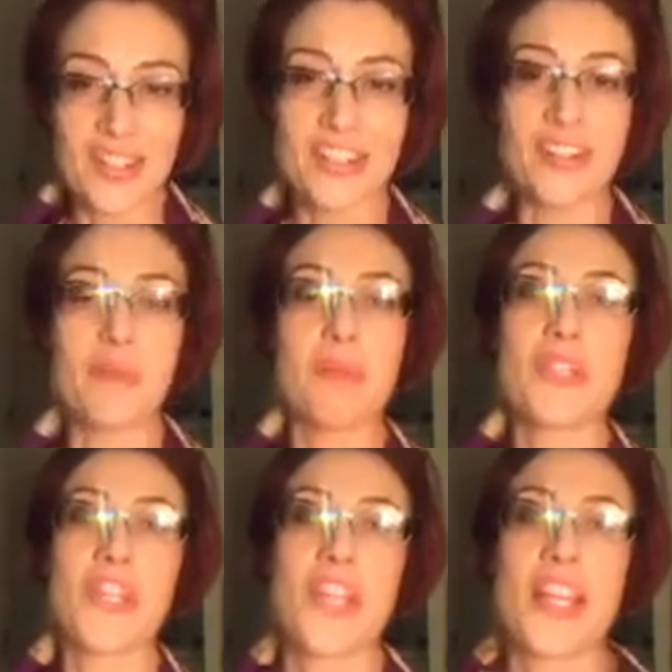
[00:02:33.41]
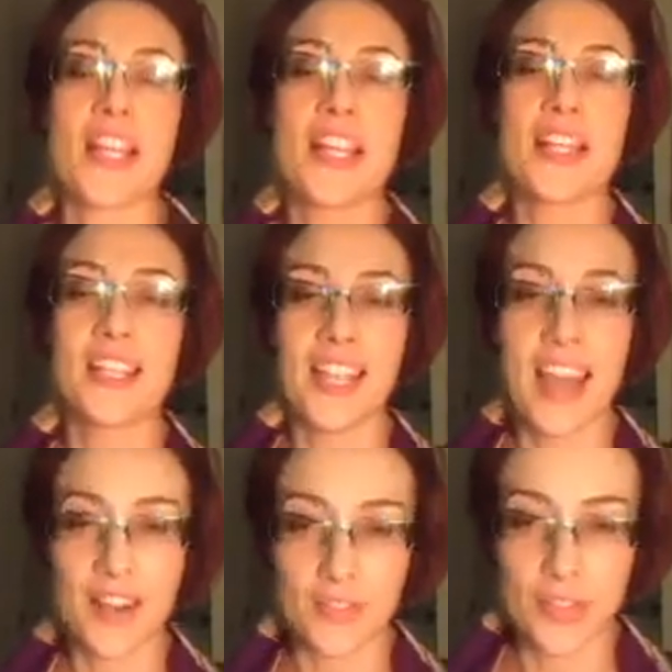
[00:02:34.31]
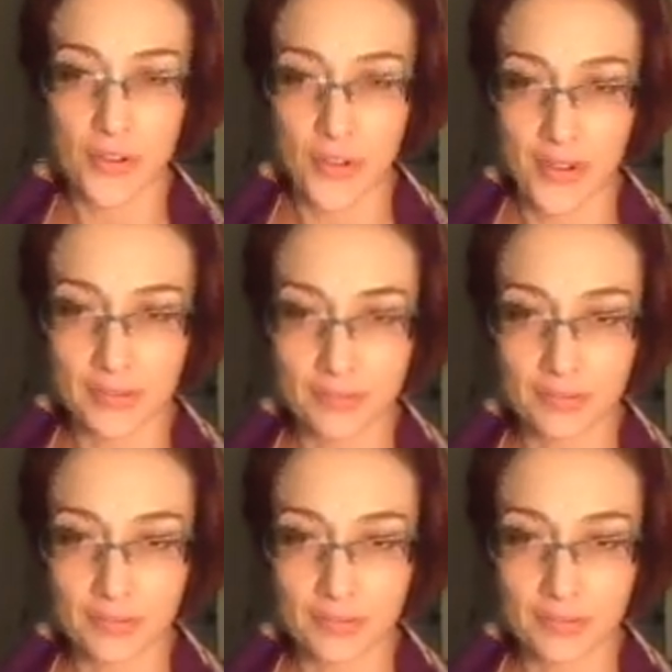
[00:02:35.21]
come gently out of the throat.